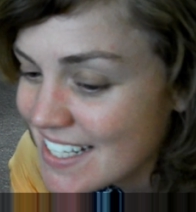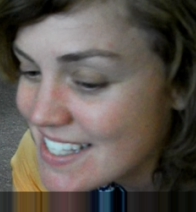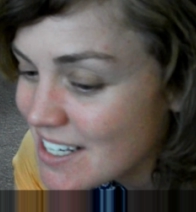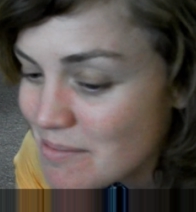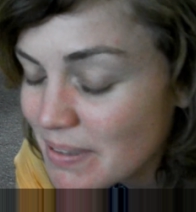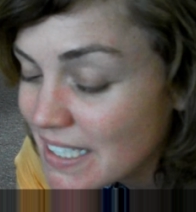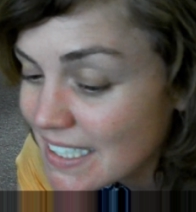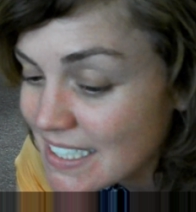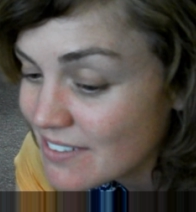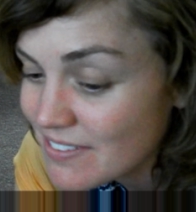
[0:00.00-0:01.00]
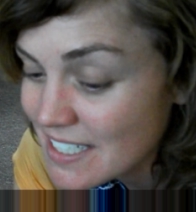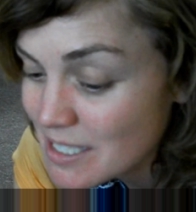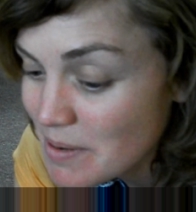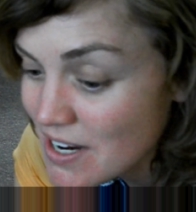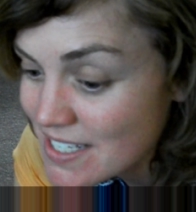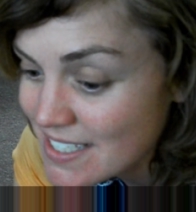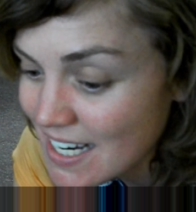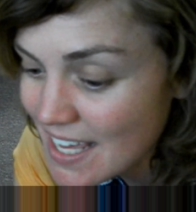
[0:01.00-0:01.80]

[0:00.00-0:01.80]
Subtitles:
It's a completely different experience,